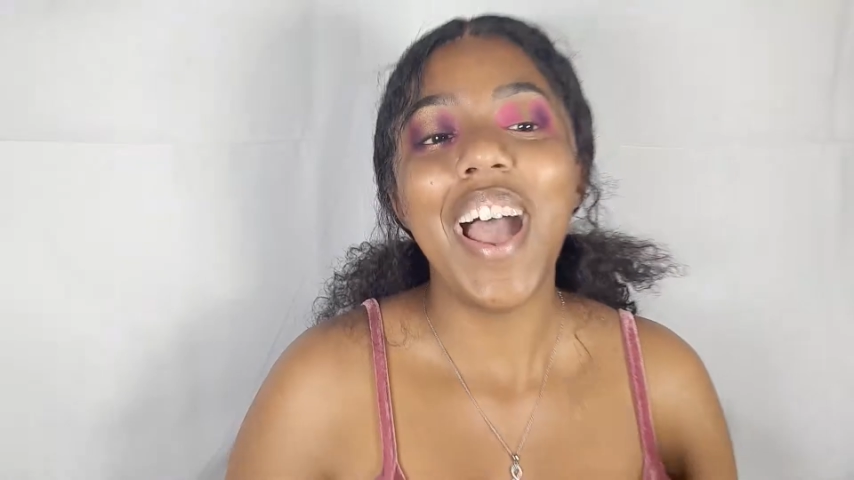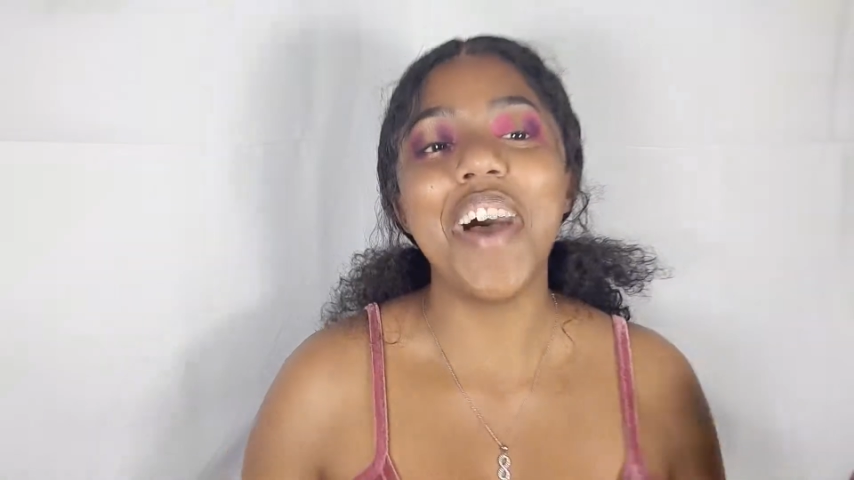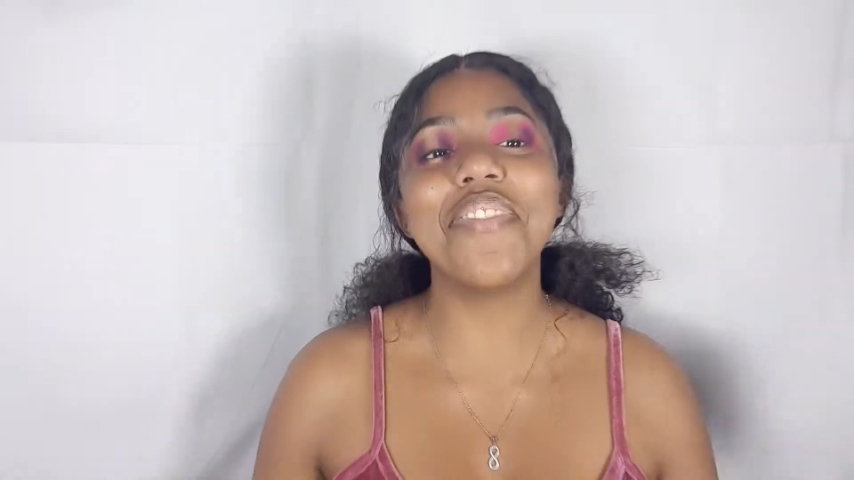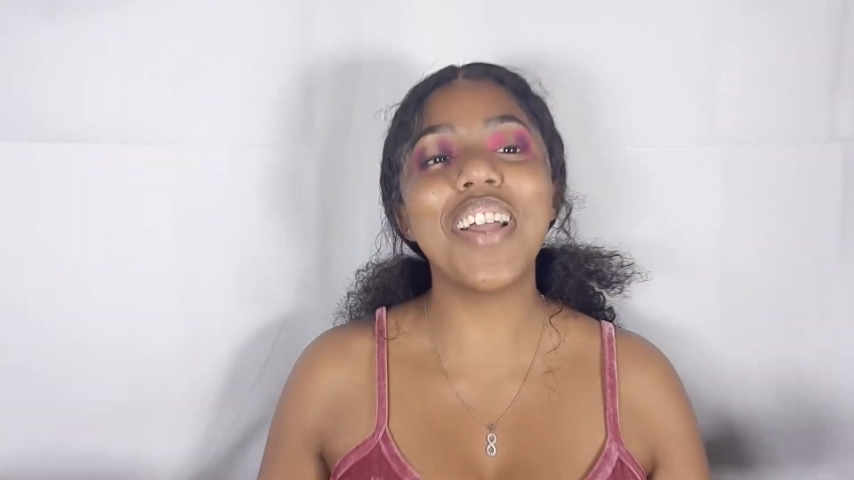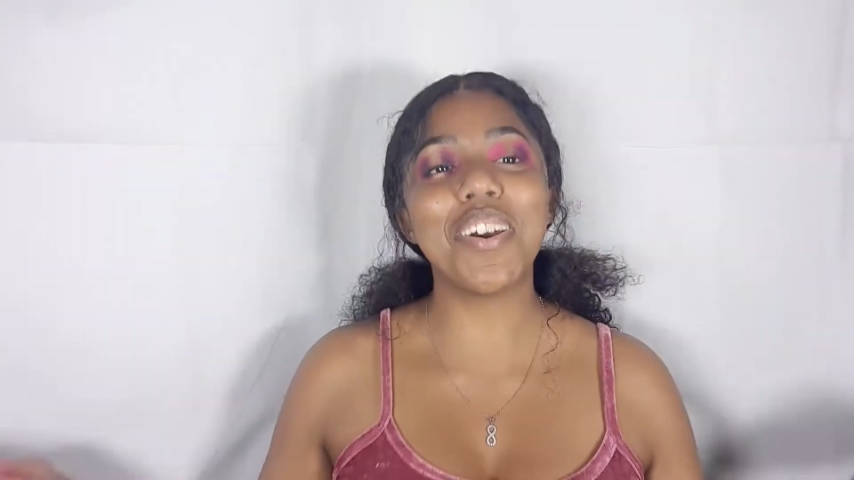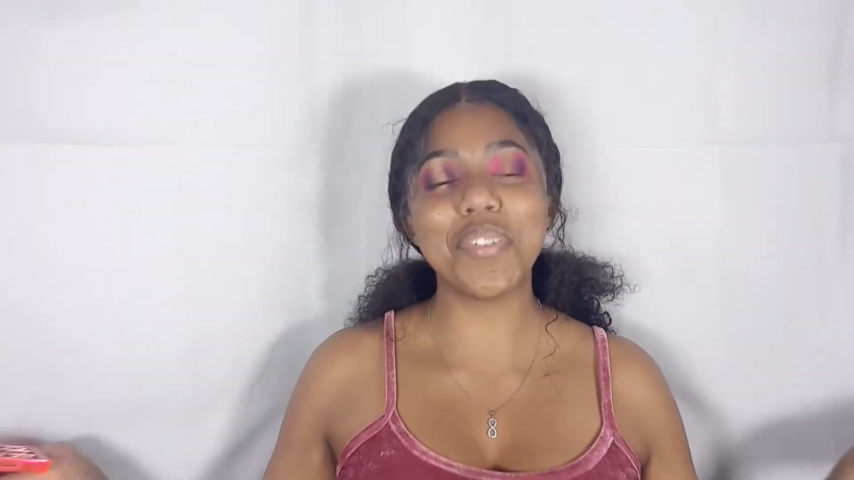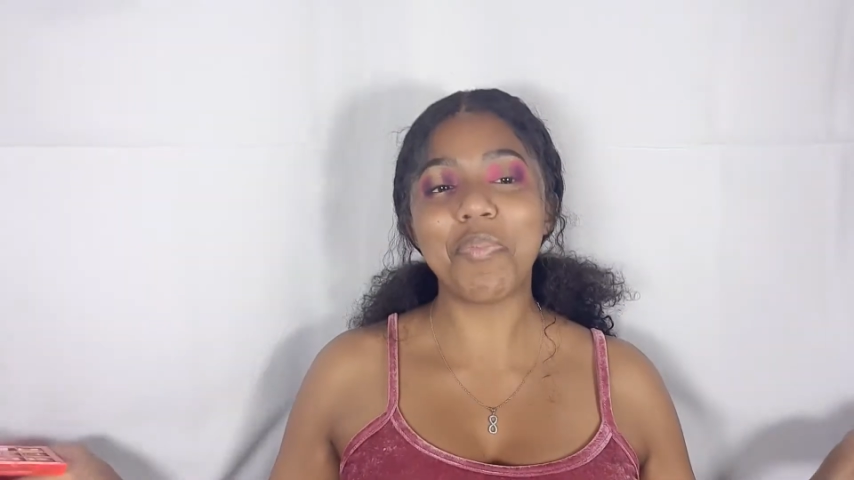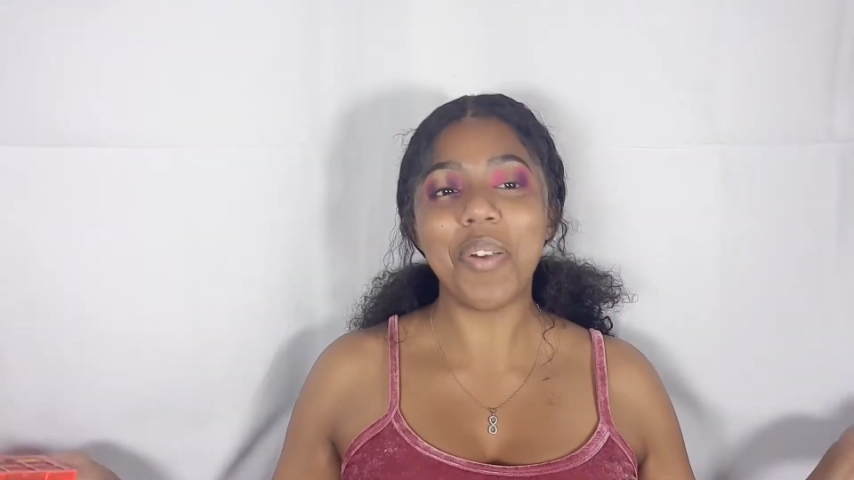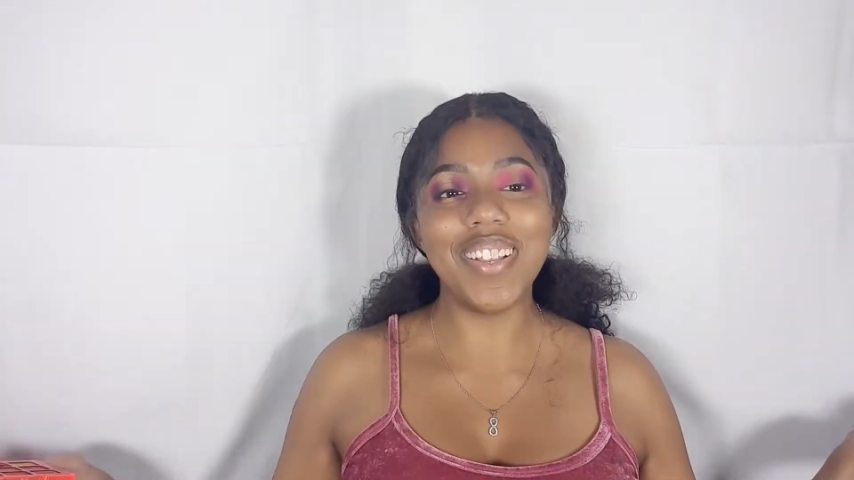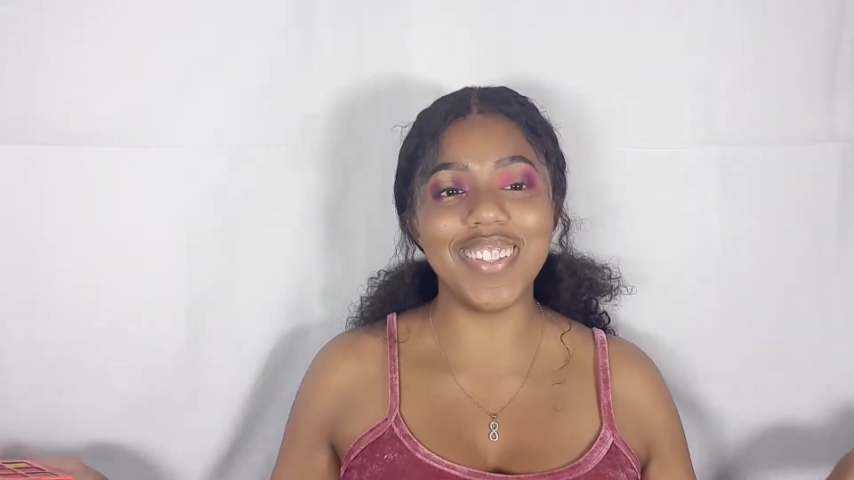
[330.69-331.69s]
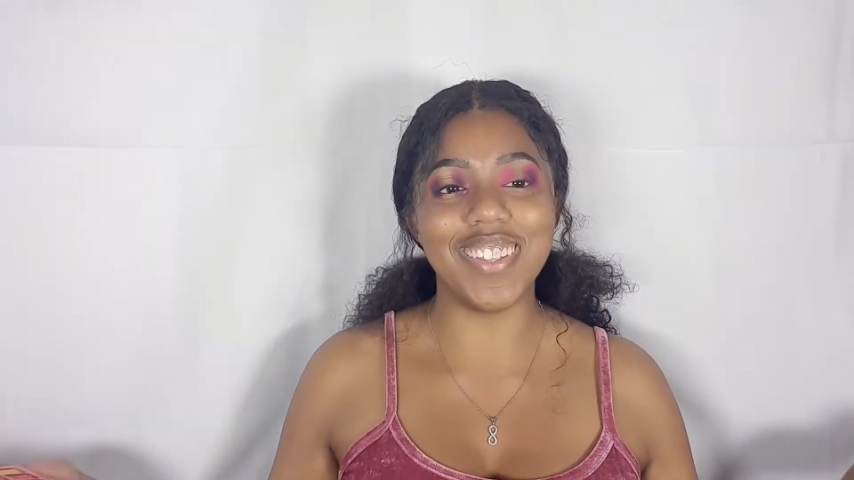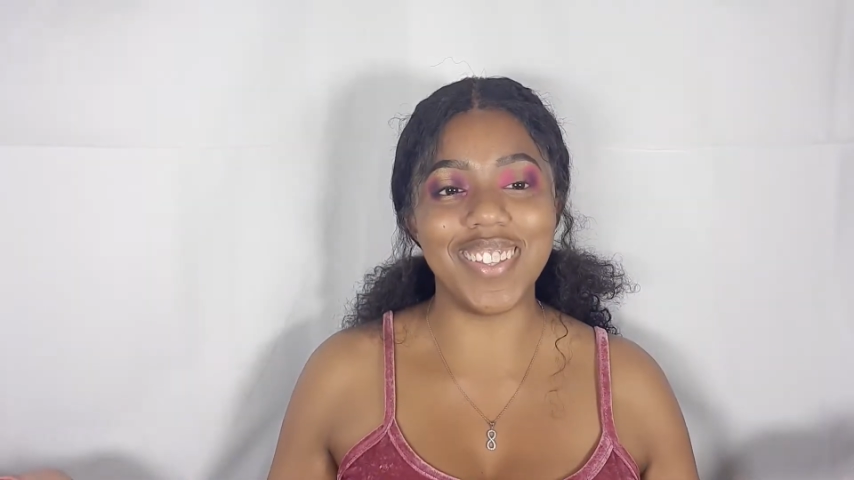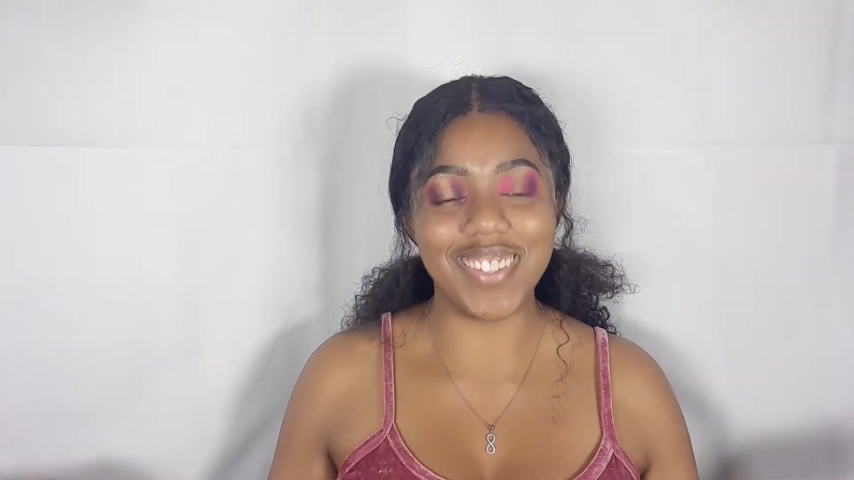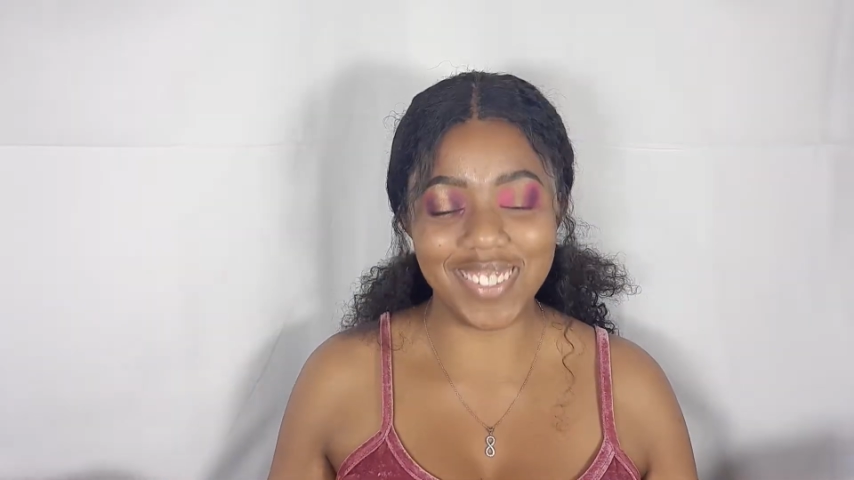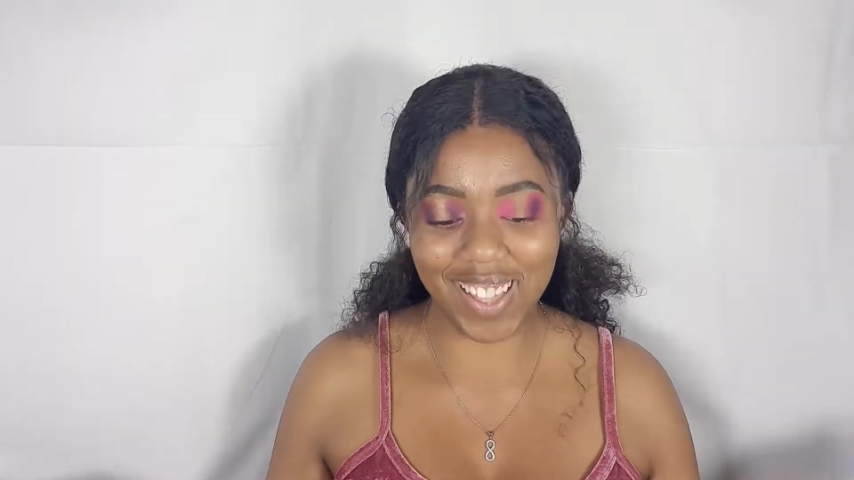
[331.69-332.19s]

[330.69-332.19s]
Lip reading: I feel like I'm spoiling this.